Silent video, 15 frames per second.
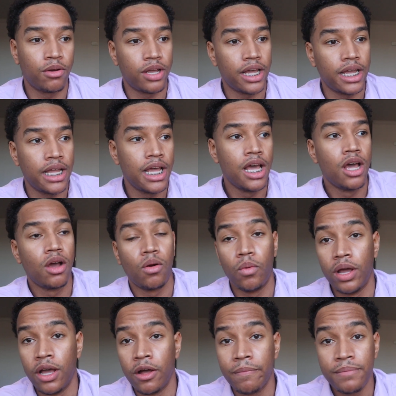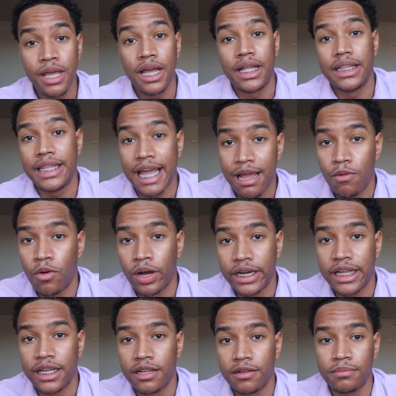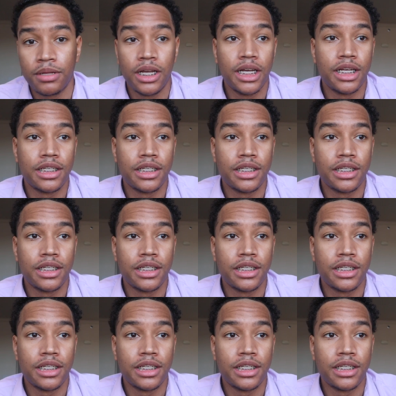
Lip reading: okay, well, they want him.